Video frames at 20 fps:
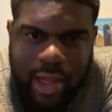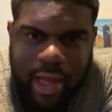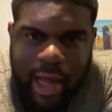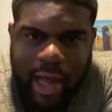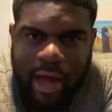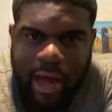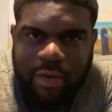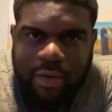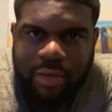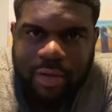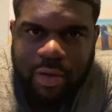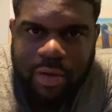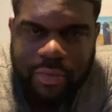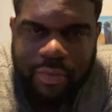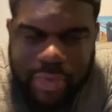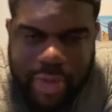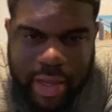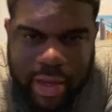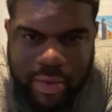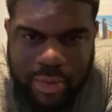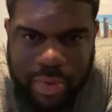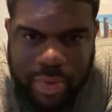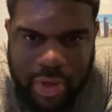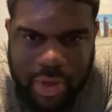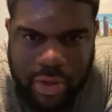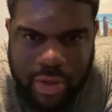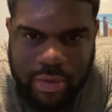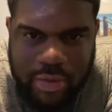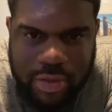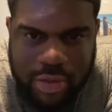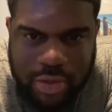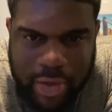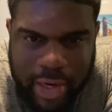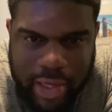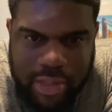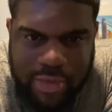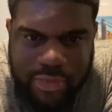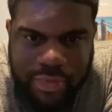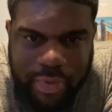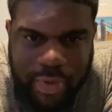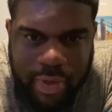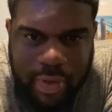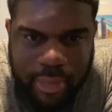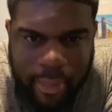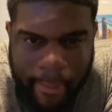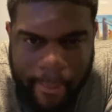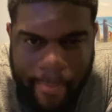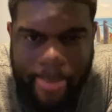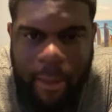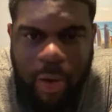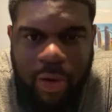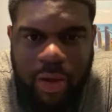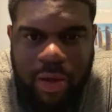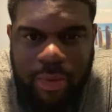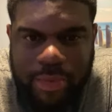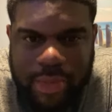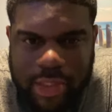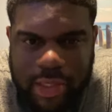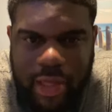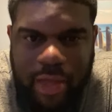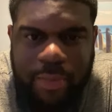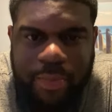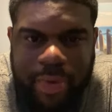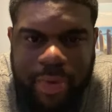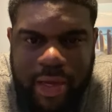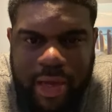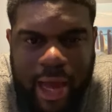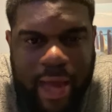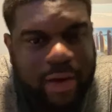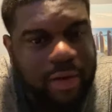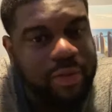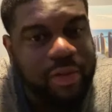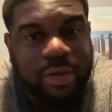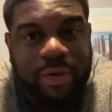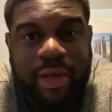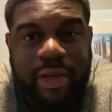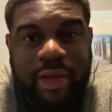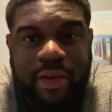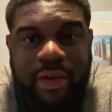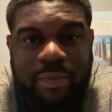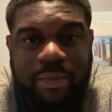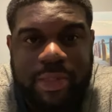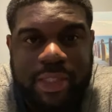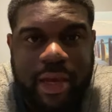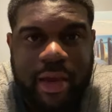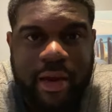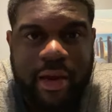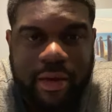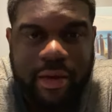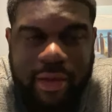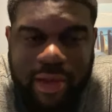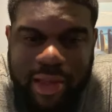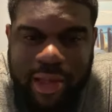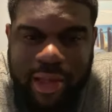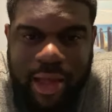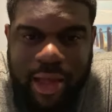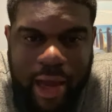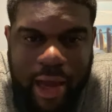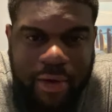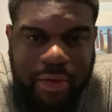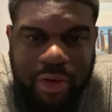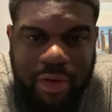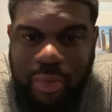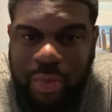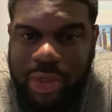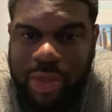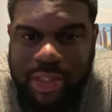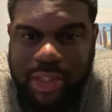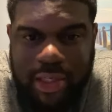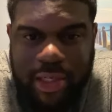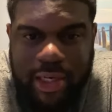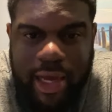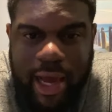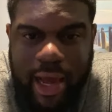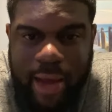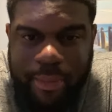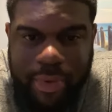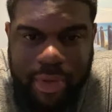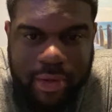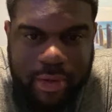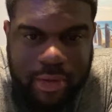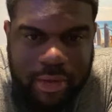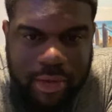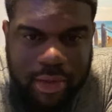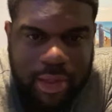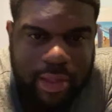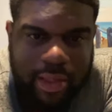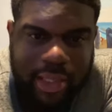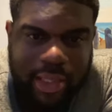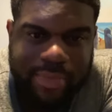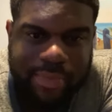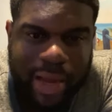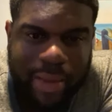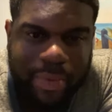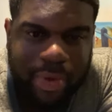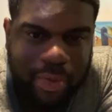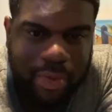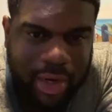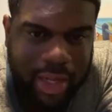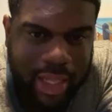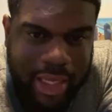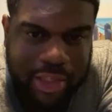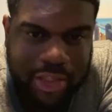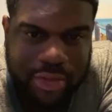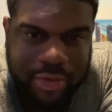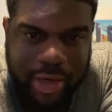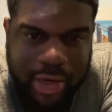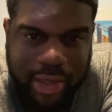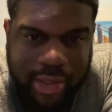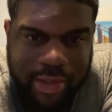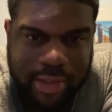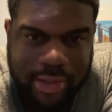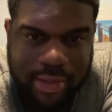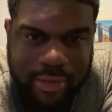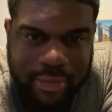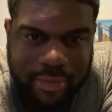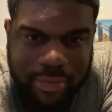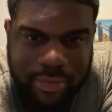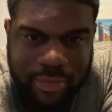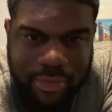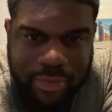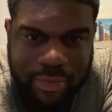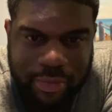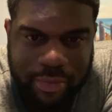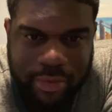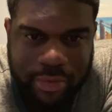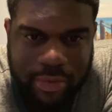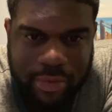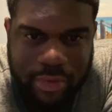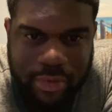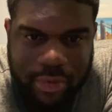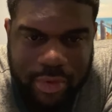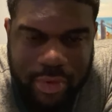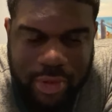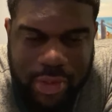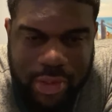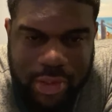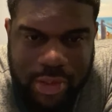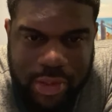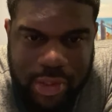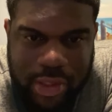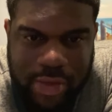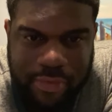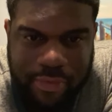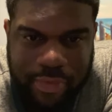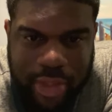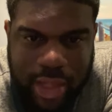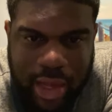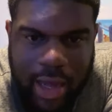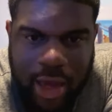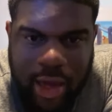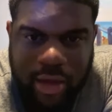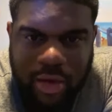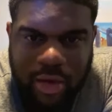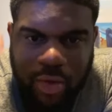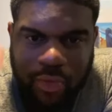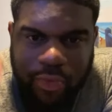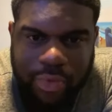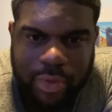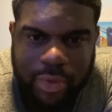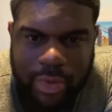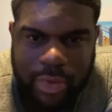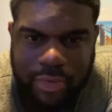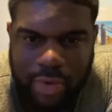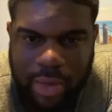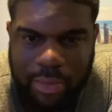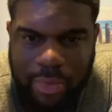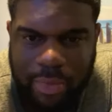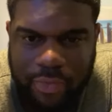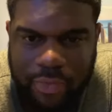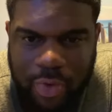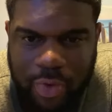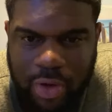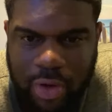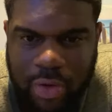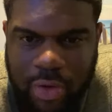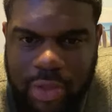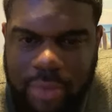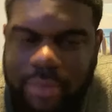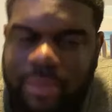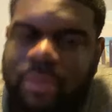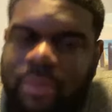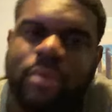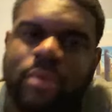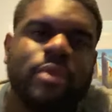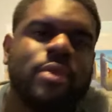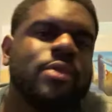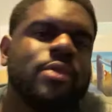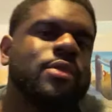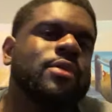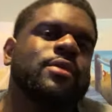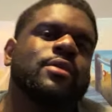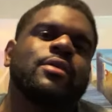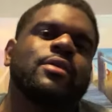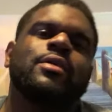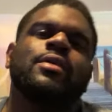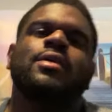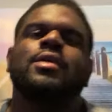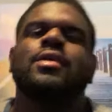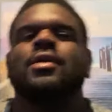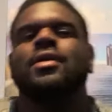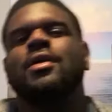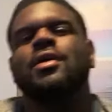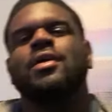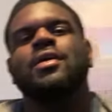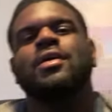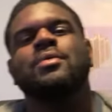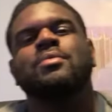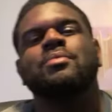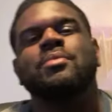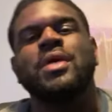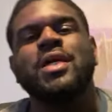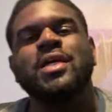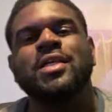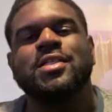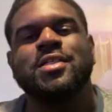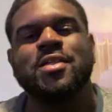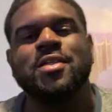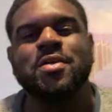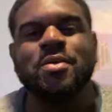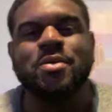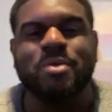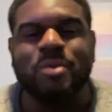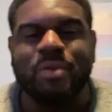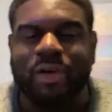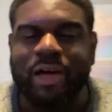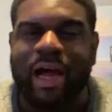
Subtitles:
I don't know if they will transfer it. Oh, MTLP. I don't know either. I'm scared. I don't know what's going to happen. This might be one of their tricks. Steve Vlog. Hopefully we run before going. Me too.